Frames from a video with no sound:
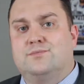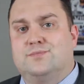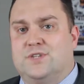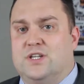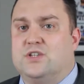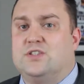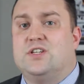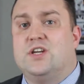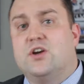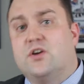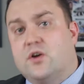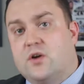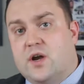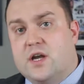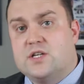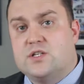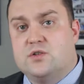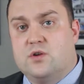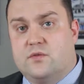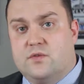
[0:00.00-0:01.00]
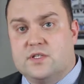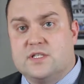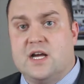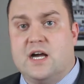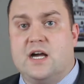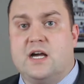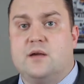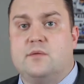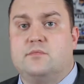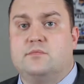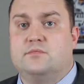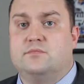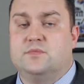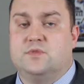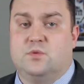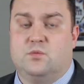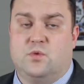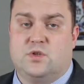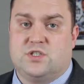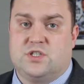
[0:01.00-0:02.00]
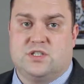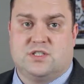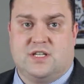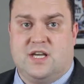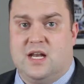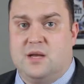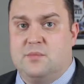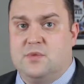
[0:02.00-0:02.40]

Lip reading: deterioration over time, which just kind